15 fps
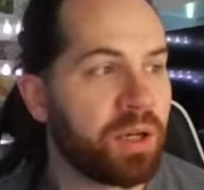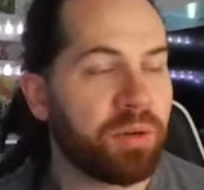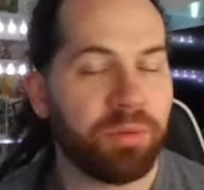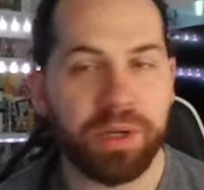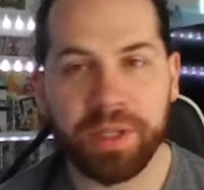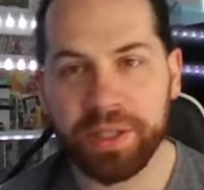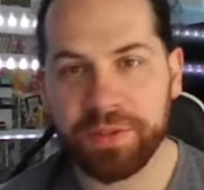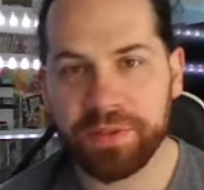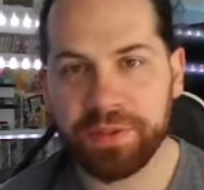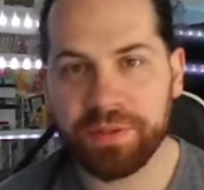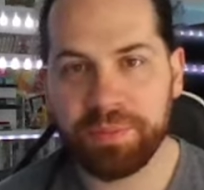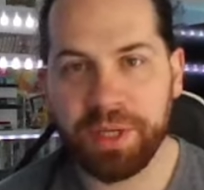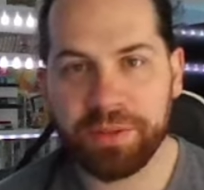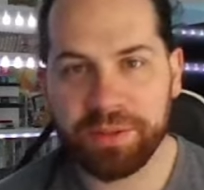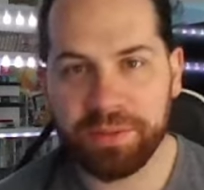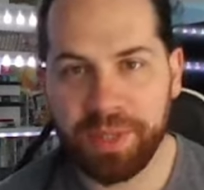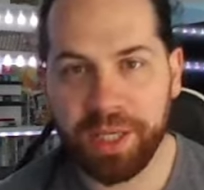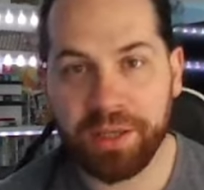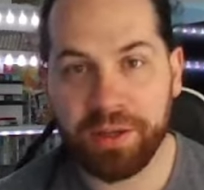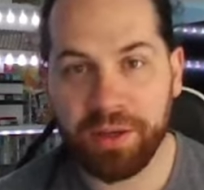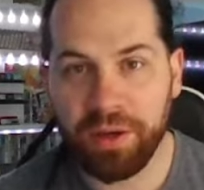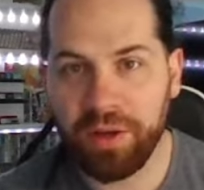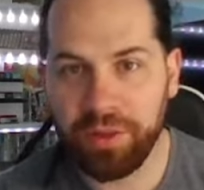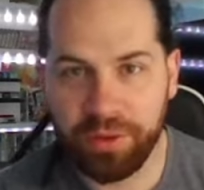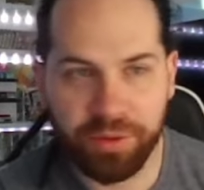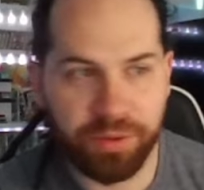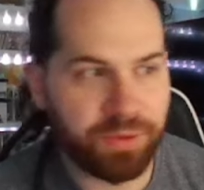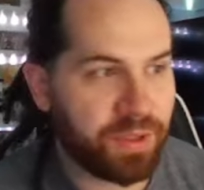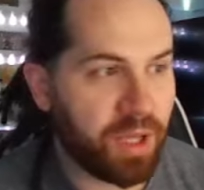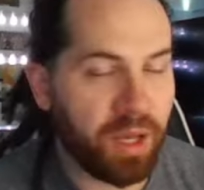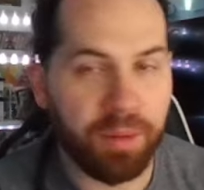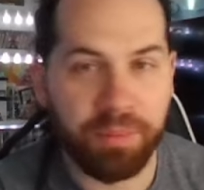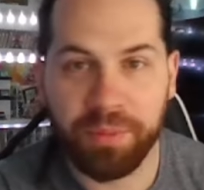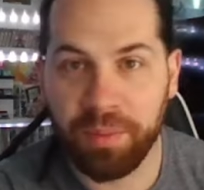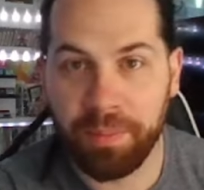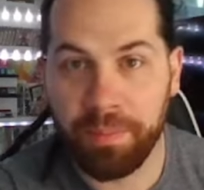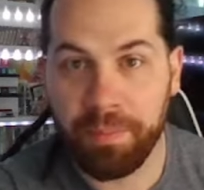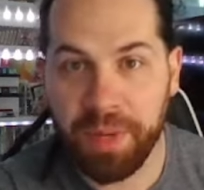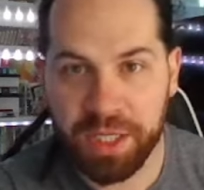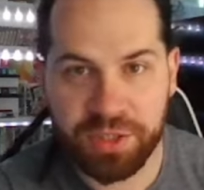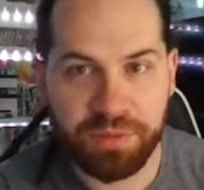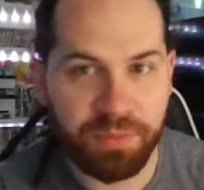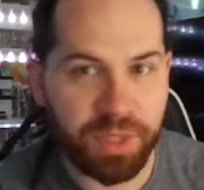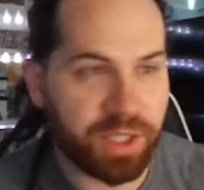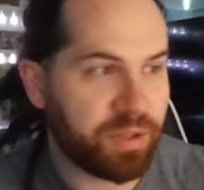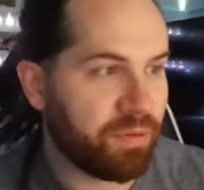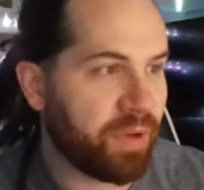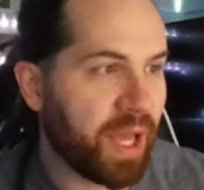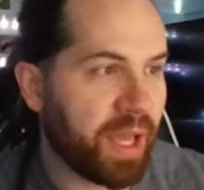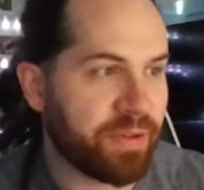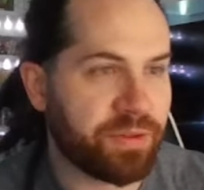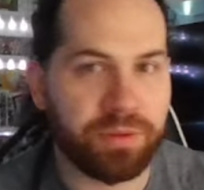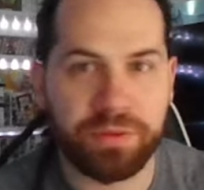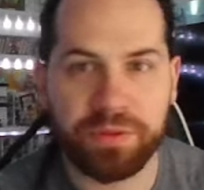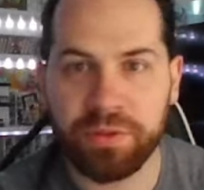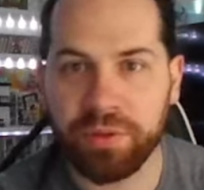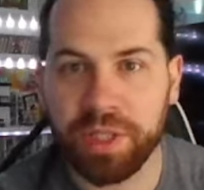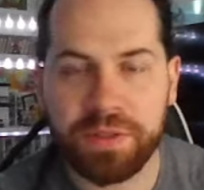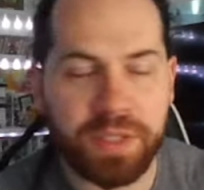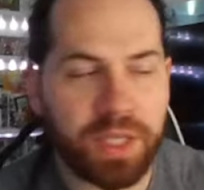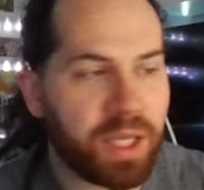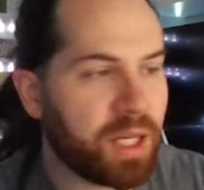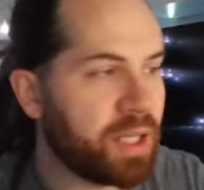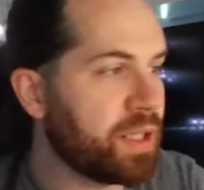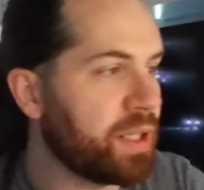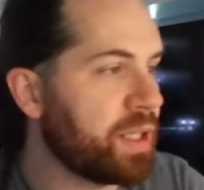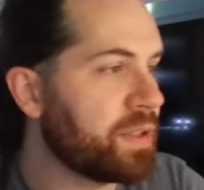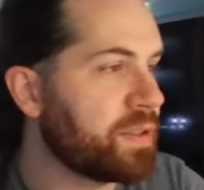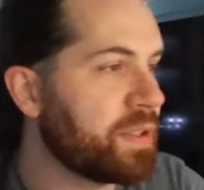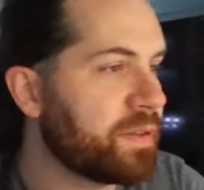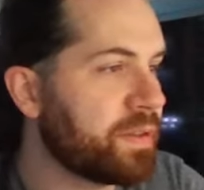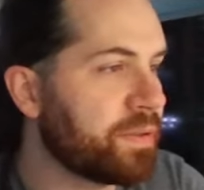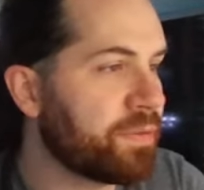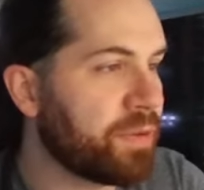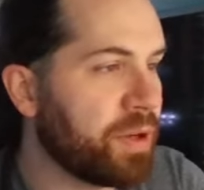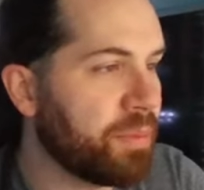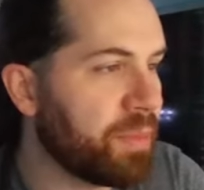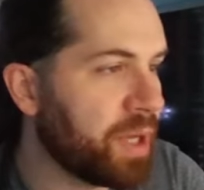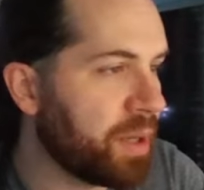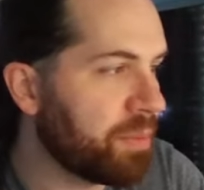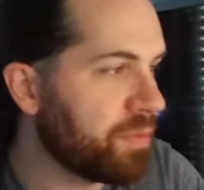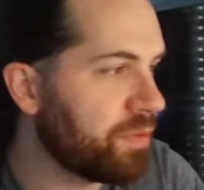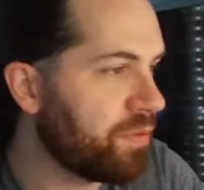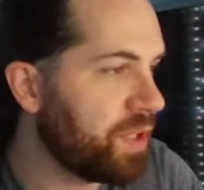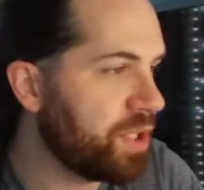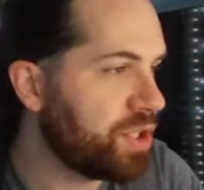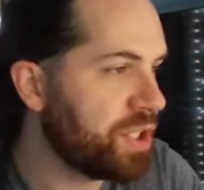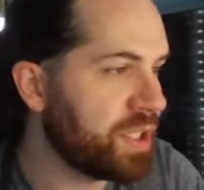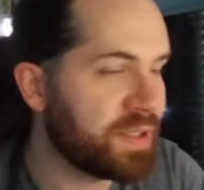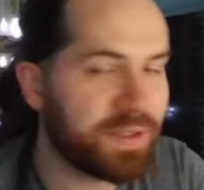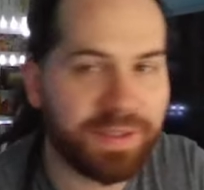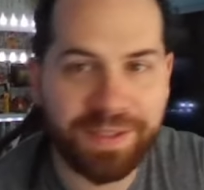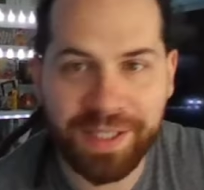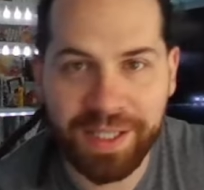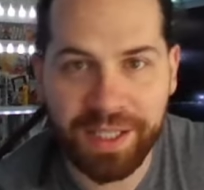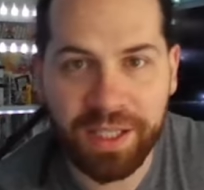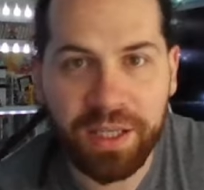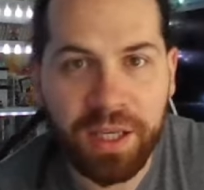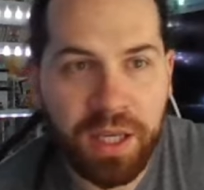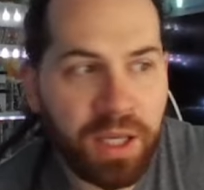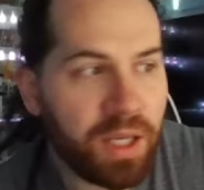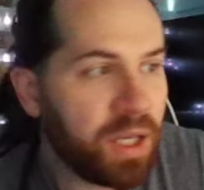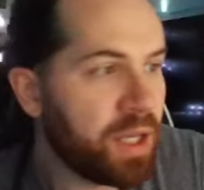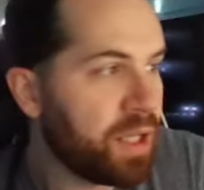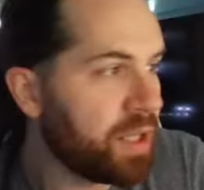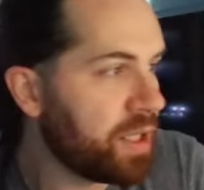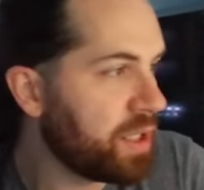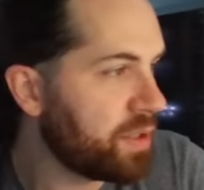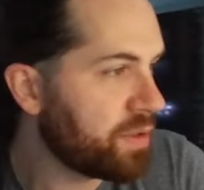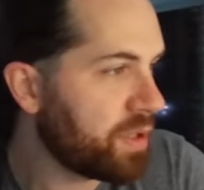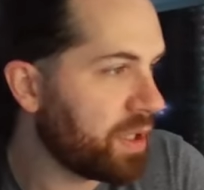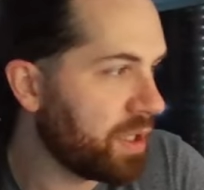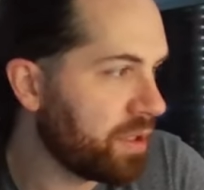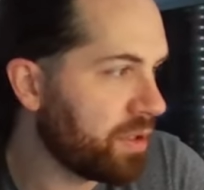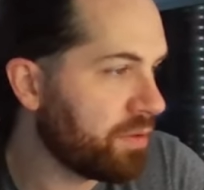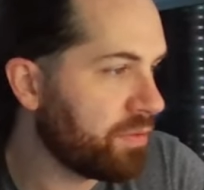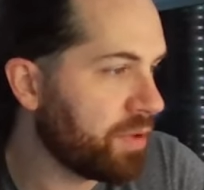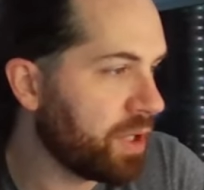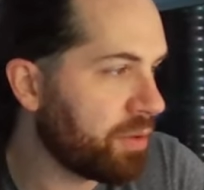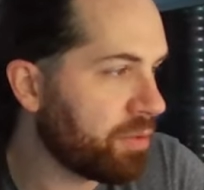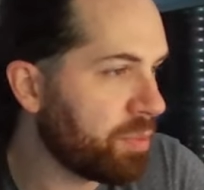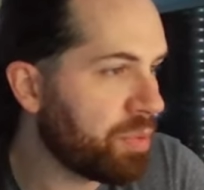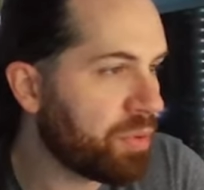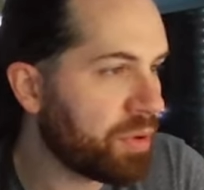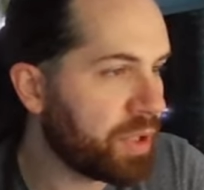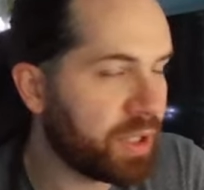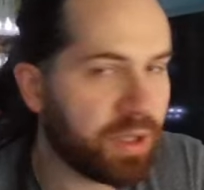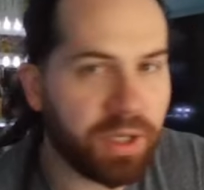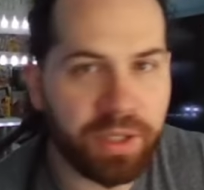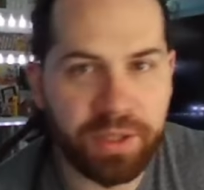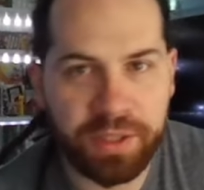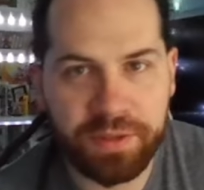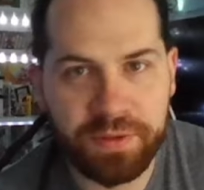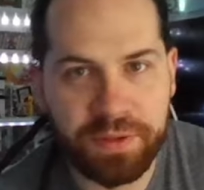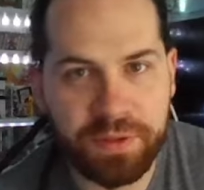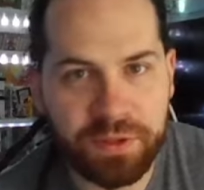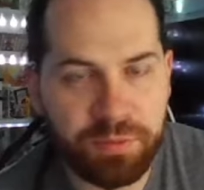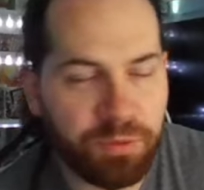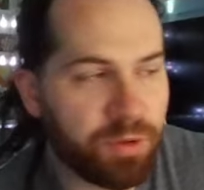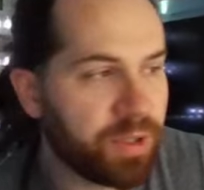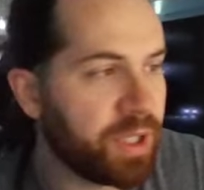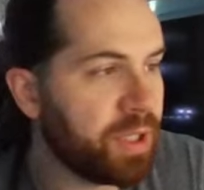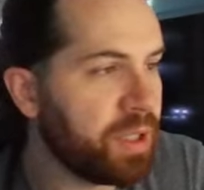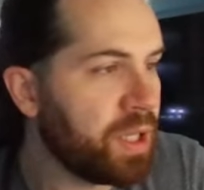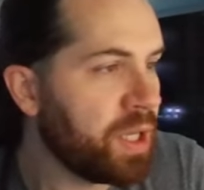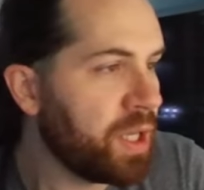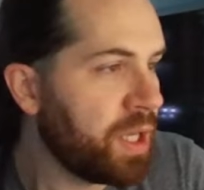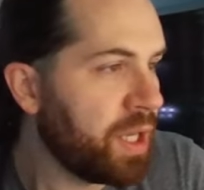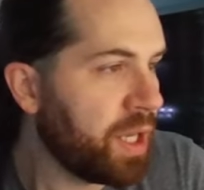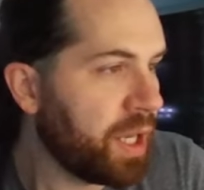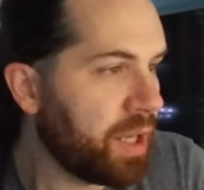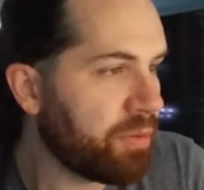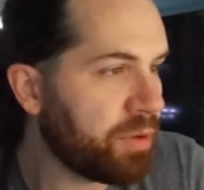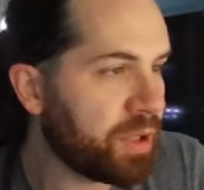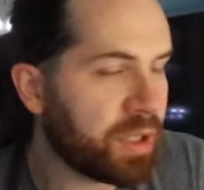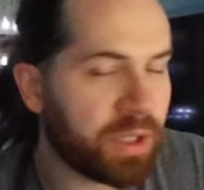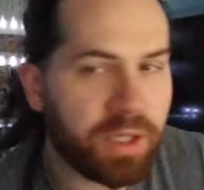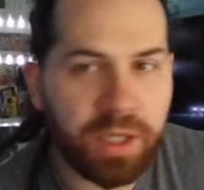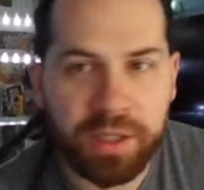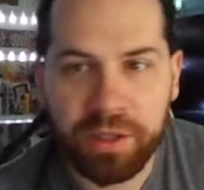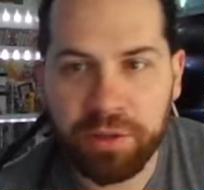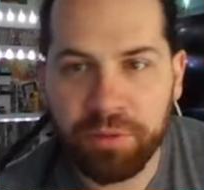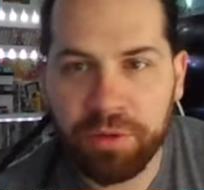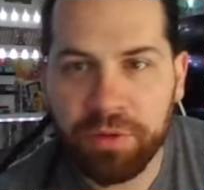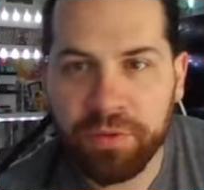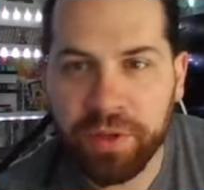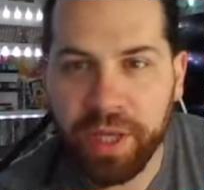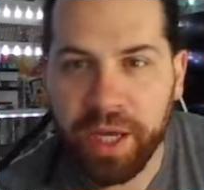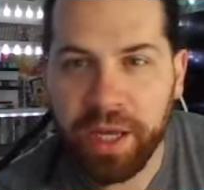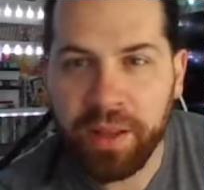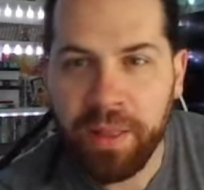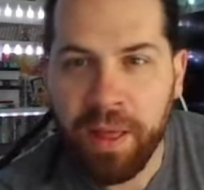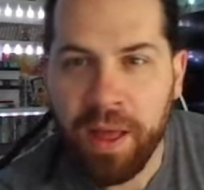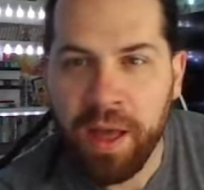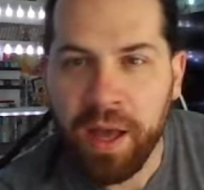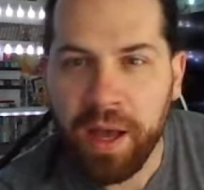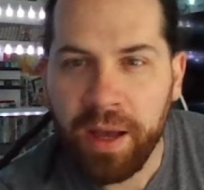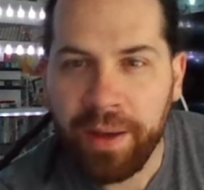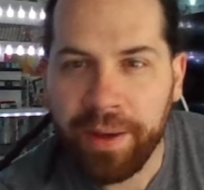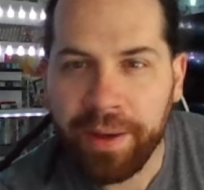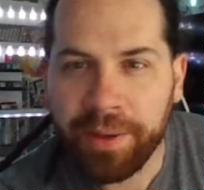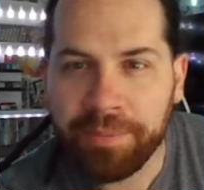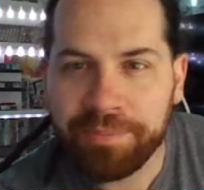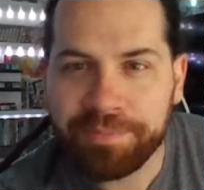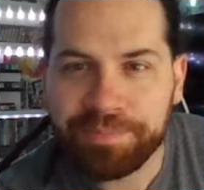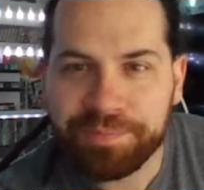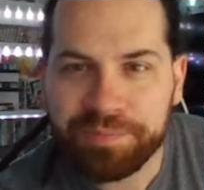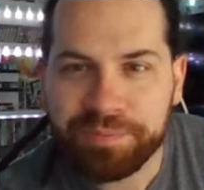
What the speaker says: Well, this is about to make all those come much, much faster. So let's get into this. This is from VGC that is kind of reporting on this morning, and we're going to kind of go over that. Um,